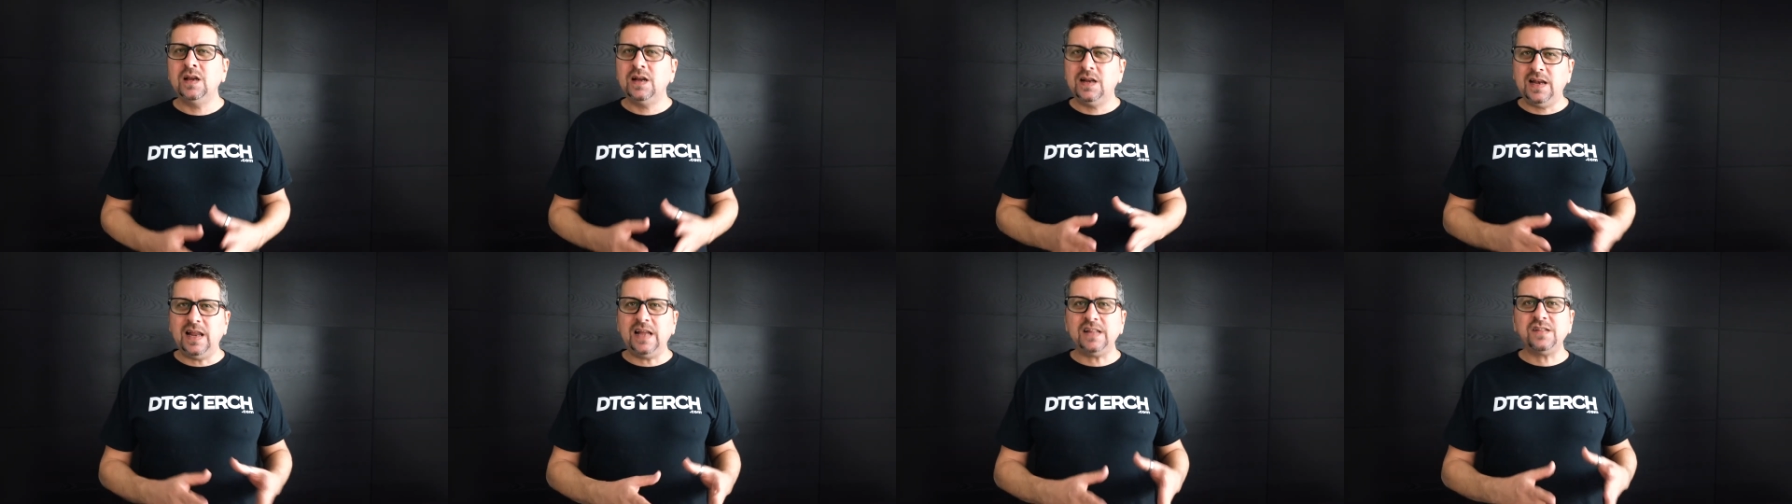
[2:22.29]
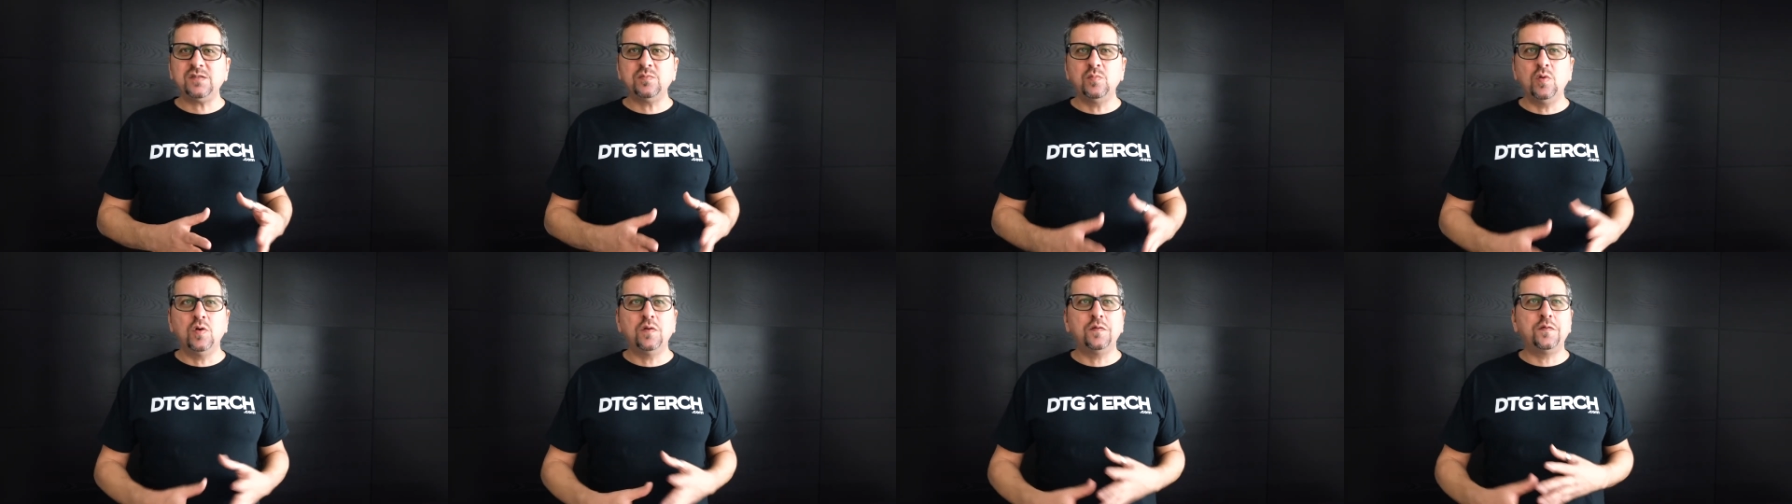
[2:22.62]

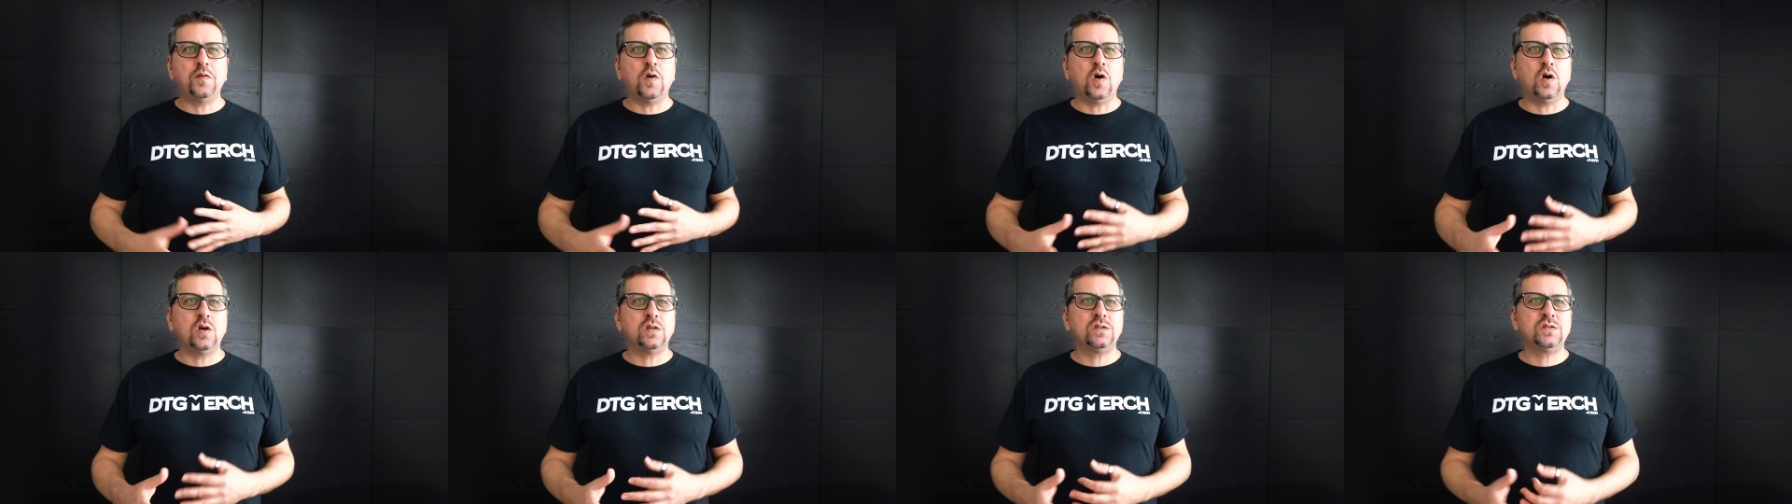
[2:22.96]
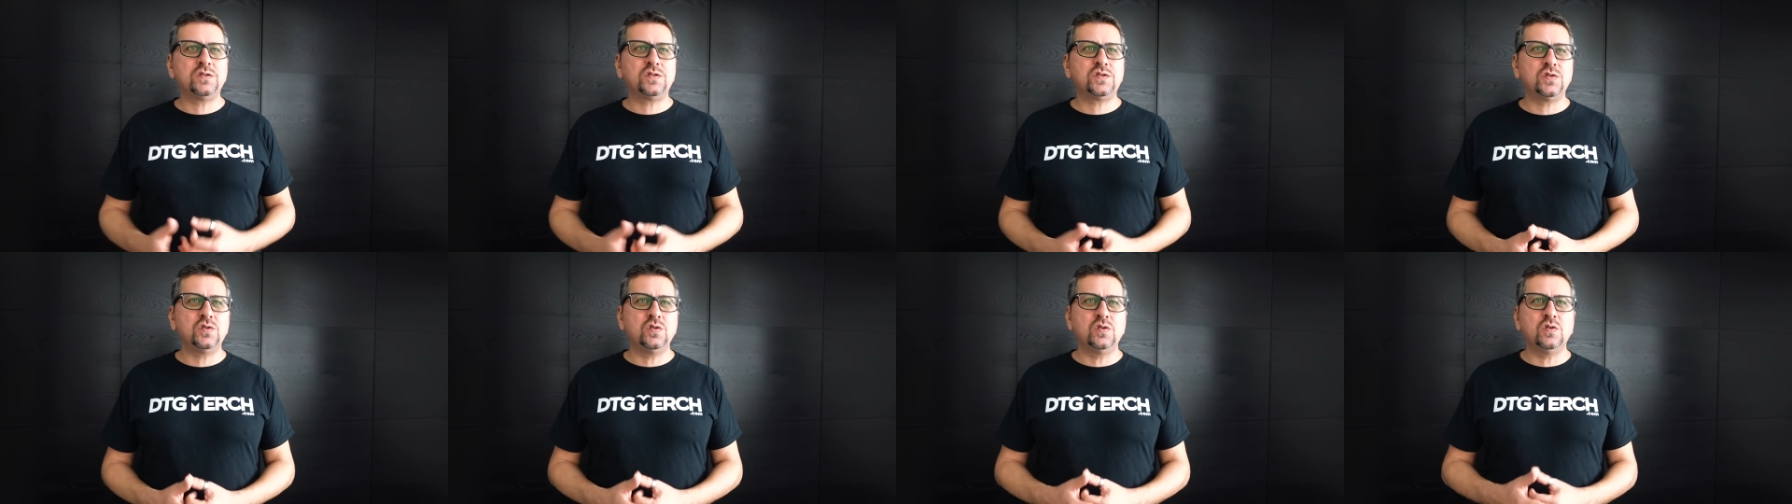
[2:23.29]
Let's move on
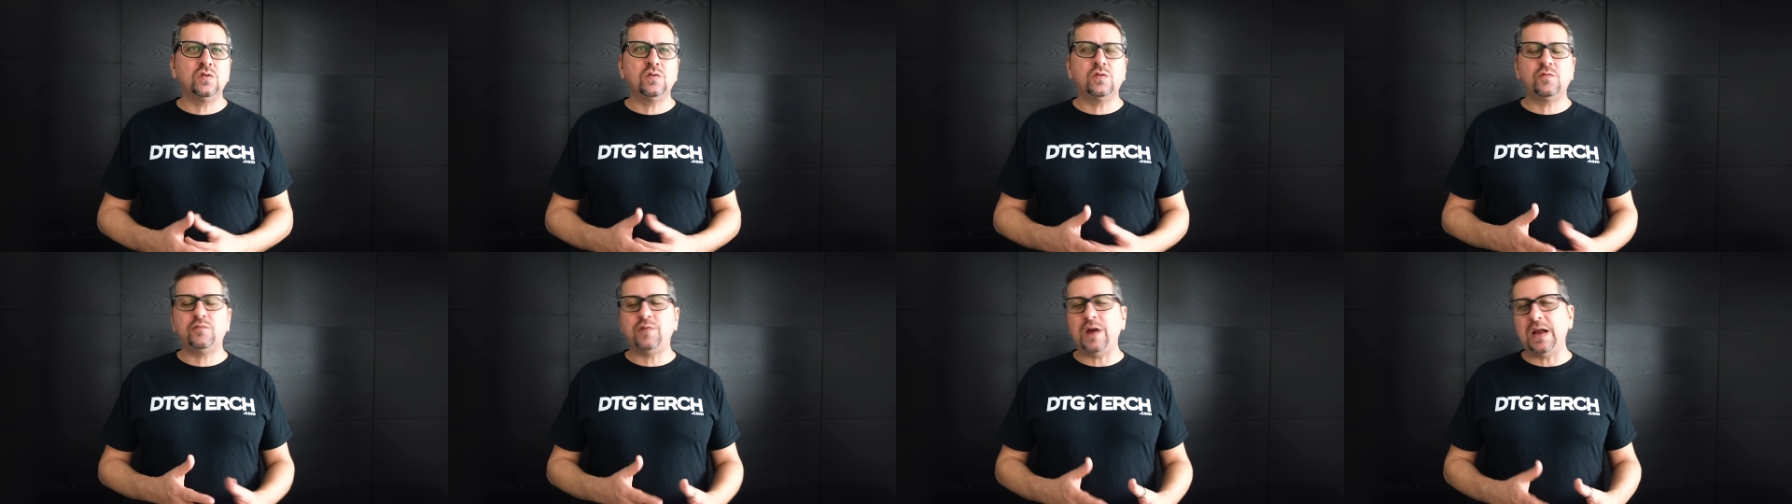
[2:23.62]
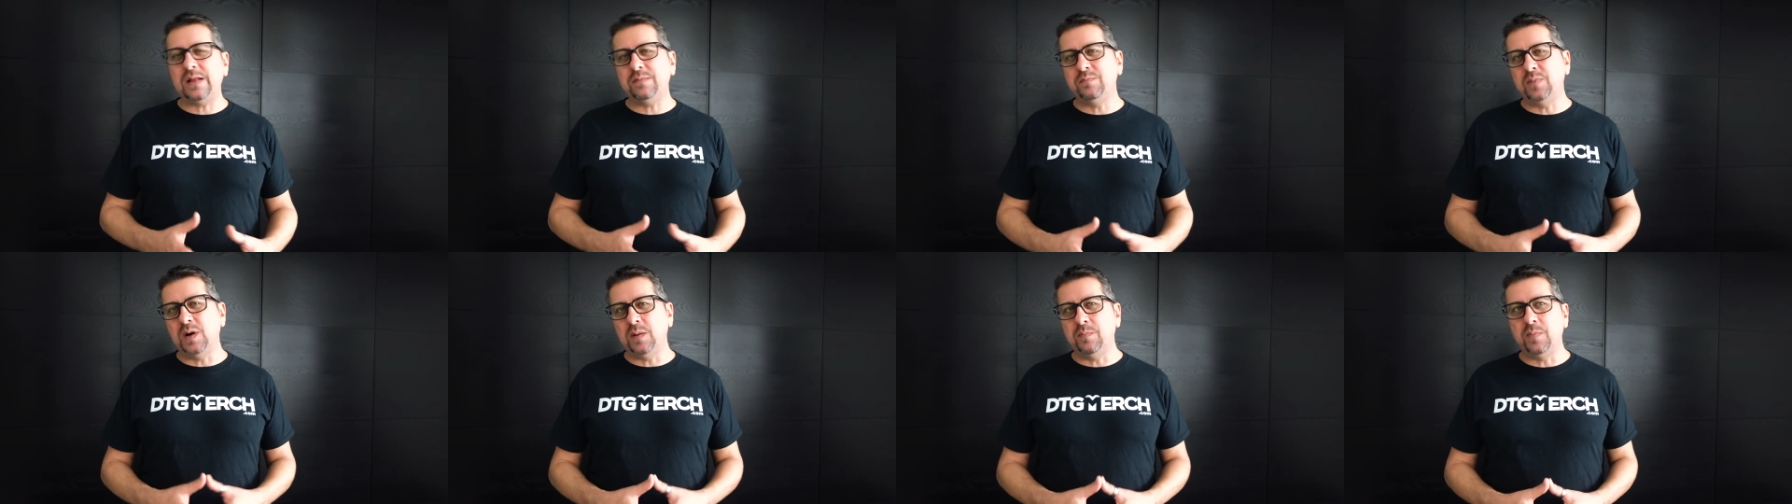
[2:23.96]
to
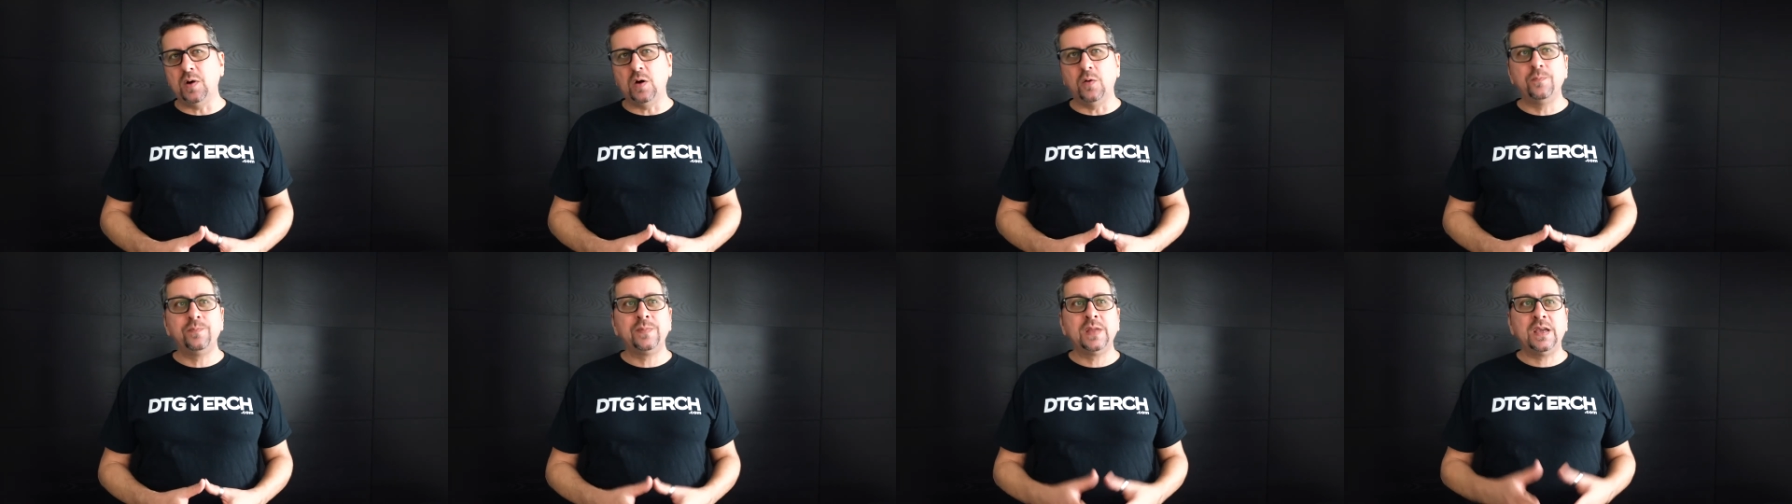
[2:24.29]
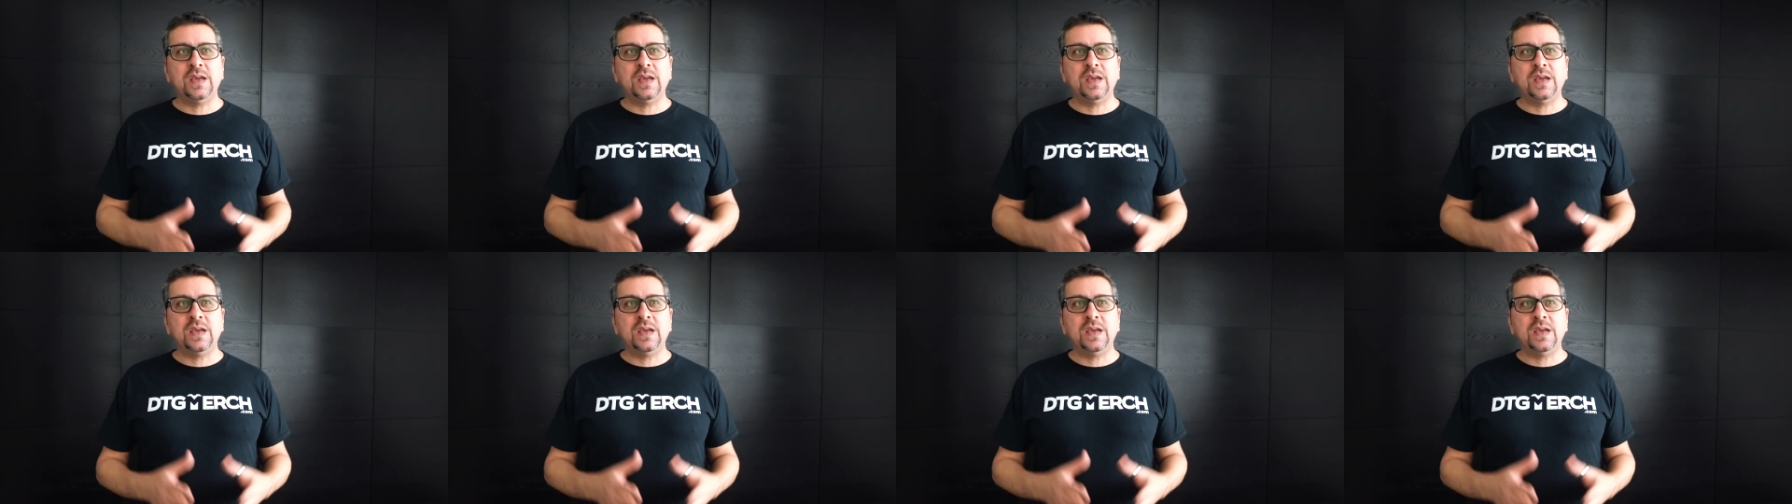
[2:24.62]
Redbubble.